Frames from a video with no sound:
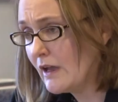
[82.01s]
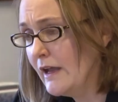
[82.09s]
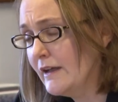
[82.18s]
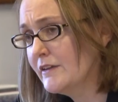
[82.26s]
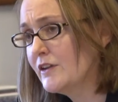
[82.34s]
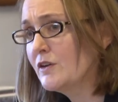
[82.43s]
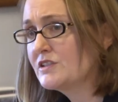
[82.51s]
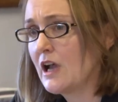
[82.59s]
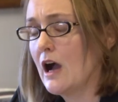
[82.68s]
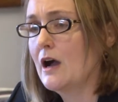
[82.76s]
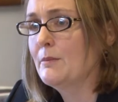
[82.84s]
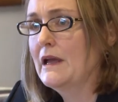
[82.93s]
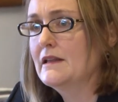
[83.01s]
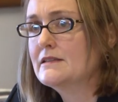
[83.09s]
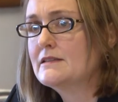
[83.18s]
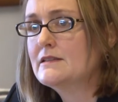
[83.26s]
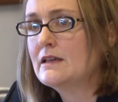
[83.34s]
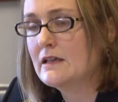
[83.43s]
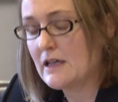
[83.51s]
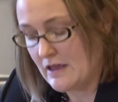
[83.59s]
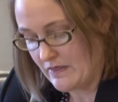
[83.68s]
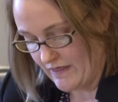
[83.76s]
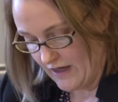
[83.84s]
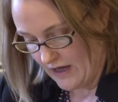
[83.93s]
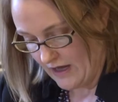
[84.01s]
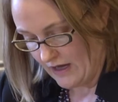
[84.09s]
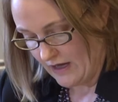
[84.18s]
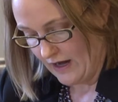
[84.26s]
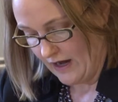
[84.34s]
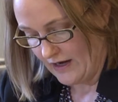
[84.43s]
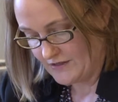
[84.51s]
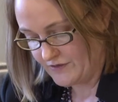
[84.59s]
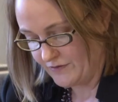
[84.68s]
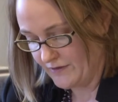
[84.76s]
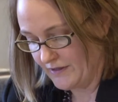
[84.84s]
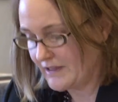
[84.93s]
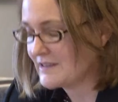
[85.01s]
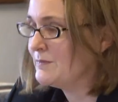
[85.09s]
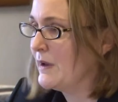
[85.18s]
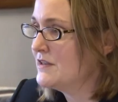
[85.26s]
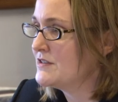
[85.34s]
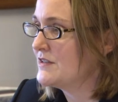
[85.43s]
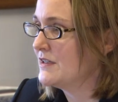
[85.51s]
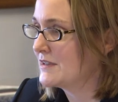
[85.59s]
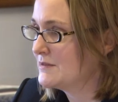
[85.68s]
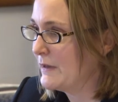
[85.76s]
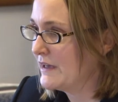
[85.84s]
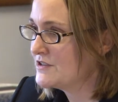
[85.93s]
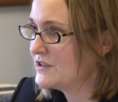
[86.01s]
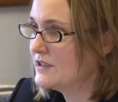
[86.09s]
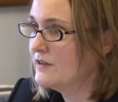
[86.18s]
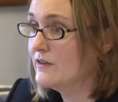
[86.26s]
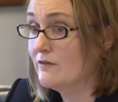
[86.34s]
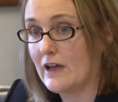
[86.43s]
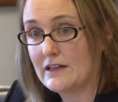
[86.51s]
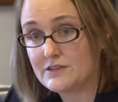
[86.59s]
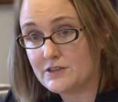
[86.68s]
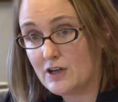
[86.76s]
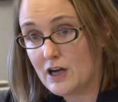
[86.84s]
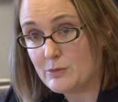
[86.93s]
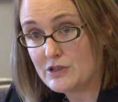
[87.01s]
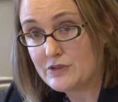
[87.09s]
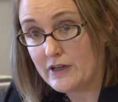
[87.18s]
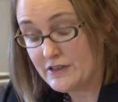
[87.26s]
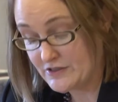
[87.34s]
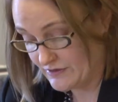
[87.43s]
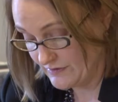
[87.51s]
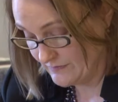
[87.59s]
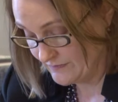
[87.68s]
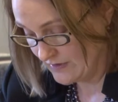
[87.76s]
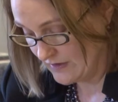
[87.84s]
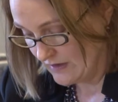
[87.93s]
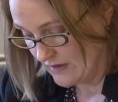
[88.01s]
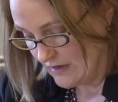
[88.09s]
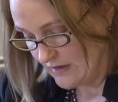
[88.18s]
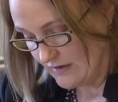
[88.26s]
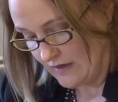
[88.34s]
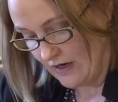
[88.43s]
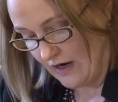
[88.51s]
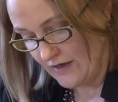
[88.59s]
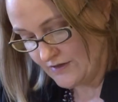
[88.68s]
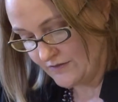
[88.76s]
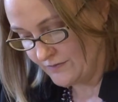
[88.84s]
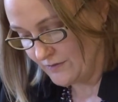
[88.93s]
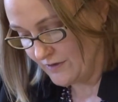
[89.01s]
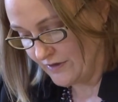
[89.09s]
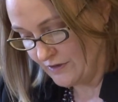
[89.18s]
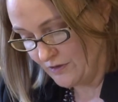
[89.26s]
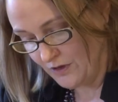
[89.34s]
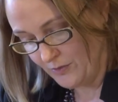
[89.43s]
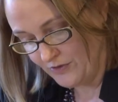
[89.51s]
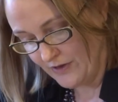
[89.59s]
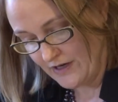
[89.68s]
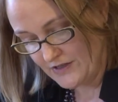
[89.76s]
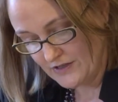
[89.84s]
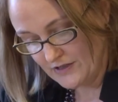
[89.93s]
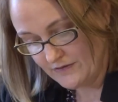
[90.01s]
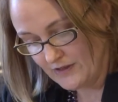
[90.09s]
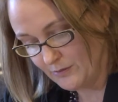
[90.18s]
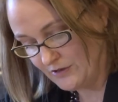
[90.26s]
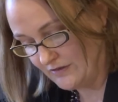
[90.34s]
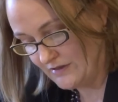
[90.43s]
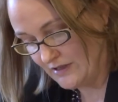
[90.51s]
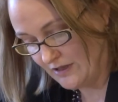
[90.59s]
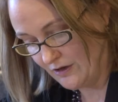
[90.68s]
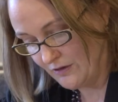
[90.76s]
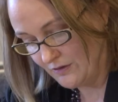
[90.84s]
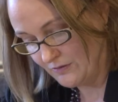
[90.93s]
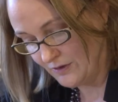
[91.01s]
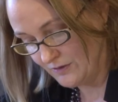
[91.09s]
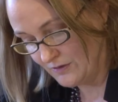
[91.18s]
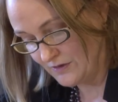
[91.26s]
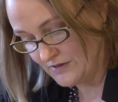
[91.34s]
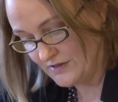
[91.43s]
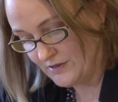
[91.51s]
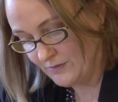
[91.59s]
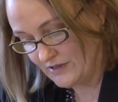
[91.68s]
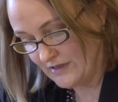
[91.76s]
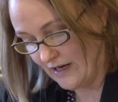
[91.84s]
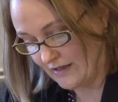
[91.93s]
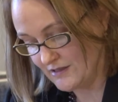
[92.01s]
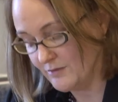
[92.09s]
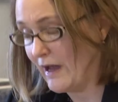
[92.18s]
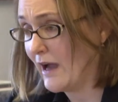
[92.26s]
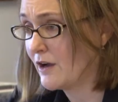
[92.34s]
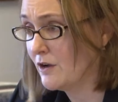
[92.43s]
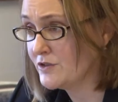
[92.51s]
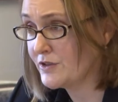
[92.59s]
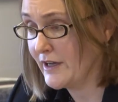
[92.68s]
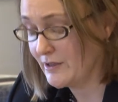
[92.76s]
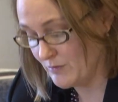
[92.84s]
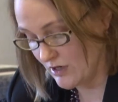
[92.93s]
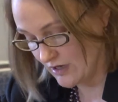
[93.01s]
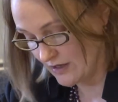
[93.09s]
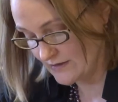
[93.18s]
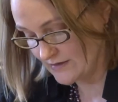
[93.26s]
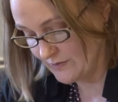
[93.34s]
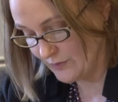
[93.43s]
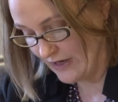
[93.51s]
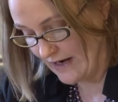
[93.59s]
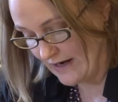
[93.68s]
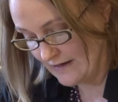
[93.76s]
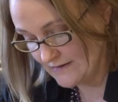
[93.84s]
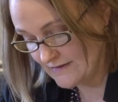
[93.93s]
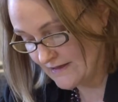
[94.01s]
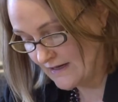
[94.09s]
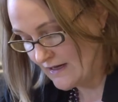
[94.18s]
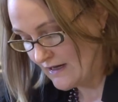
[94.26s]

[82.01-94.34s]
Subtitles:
And in those comments, they asked for an expansion of investor arbitration. They asked for incorporation of WTO rules to protect tobacco trademarks and brands.